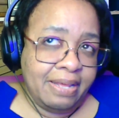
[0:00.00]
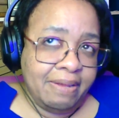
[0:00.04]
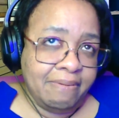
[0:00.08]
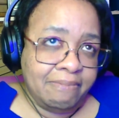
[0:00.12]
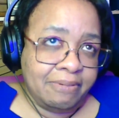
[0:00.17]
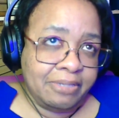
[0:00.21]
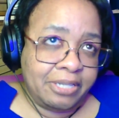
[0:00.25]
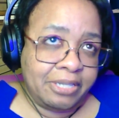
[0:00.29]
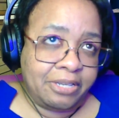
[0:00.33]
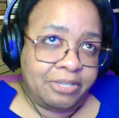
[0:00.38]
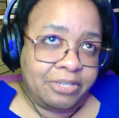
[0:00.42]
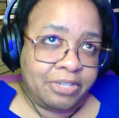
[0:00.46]

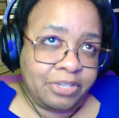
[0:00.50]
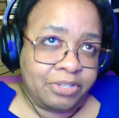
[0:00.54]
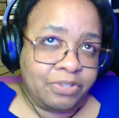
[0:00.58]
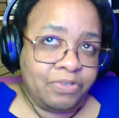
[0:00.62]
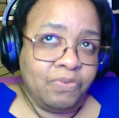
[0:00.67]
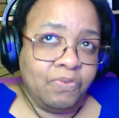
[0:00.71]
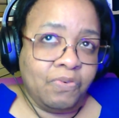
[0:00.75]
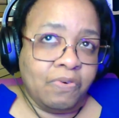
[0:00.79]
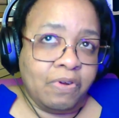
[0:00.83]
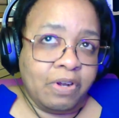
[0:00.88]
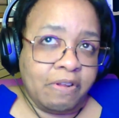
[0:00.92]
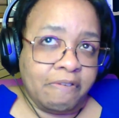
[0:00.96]
it was
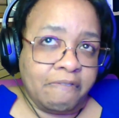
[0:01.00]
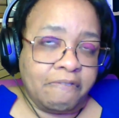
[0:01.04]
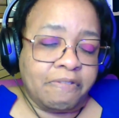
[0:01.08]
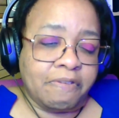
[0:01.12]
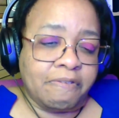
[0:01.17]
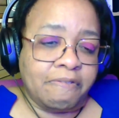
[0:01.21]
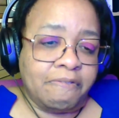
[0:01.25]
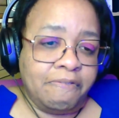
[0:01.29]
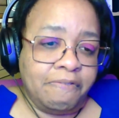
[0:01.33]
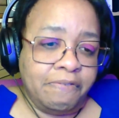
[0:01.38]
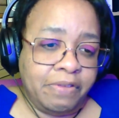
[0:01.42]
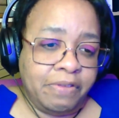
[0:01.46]
just one of
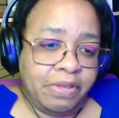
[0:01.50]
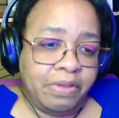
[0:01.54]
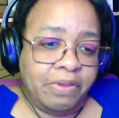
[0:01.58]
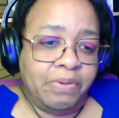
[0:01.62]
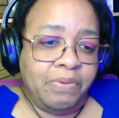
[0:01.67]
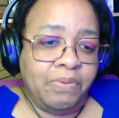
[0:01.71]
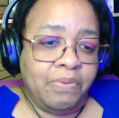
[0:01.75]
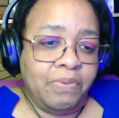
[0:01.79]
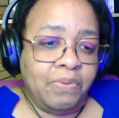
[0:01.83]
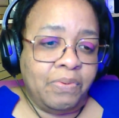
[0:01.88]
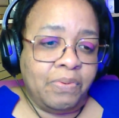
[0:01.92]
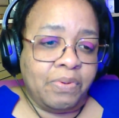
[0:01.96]
the
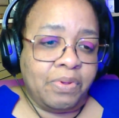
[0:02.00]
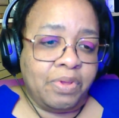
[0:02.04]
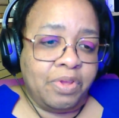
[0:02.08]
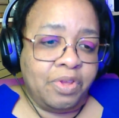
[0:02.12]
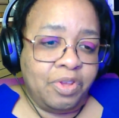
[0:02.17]
few